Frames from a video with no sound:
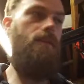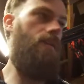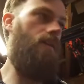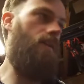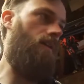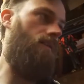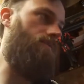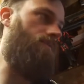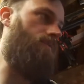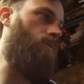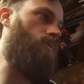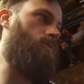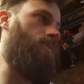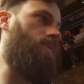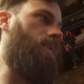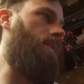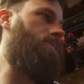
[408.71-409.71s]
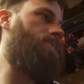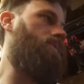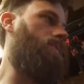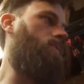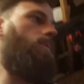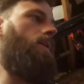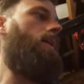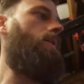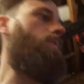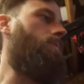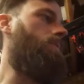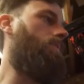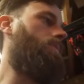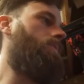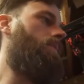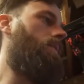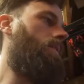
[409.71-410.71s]
Unfortunately, they've sold out.
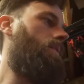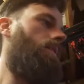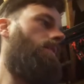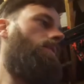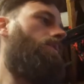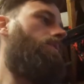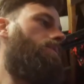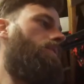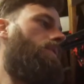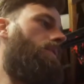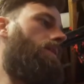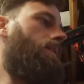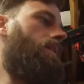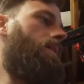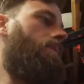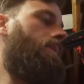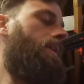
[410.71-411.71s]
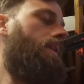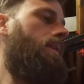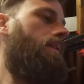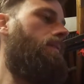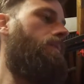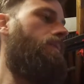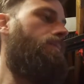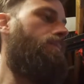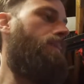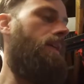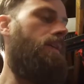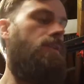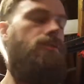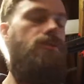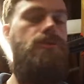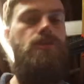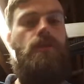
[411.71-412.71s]
With no idea when they're going to be back
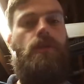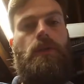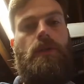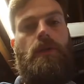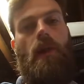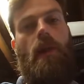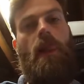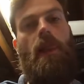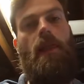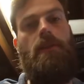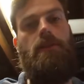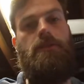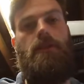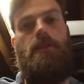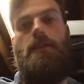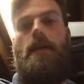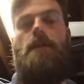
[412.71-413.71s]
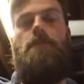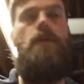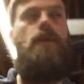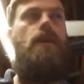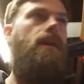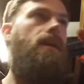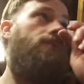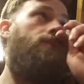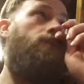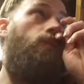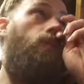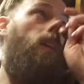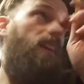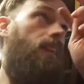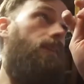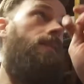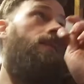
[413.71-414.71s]
in stock, so that might have to
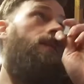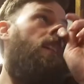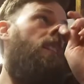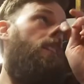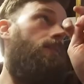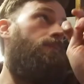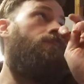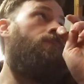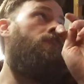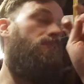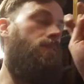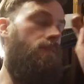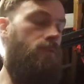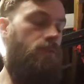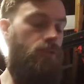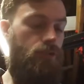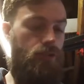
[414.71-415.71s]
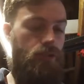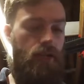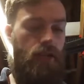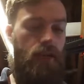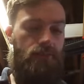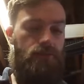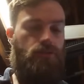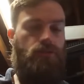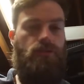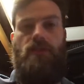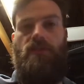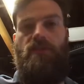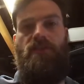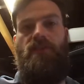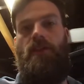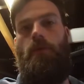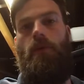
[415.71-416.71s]
wait, and I'm just going to have to try and
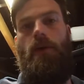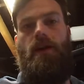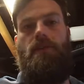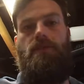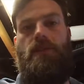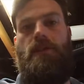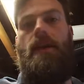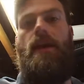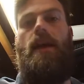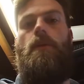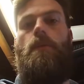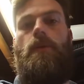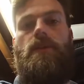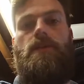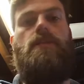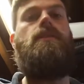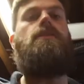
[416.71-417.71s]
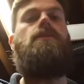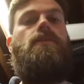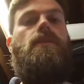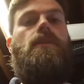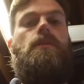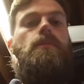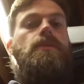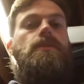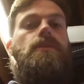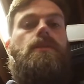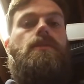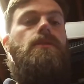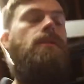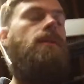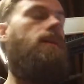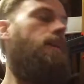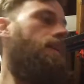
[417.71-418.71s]
fit whatever I can when it's in its final
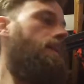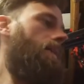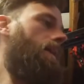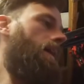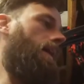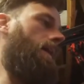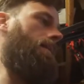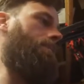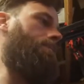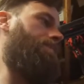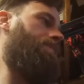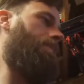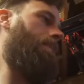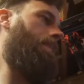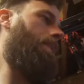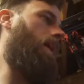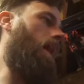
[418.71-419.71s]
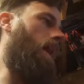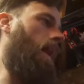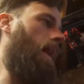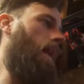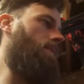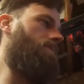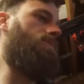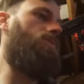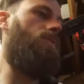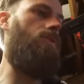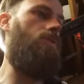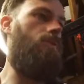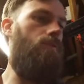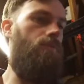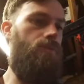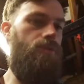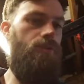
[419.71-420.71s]
position. Have got an
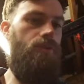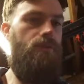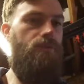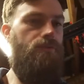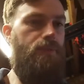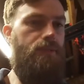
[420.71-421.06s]
option of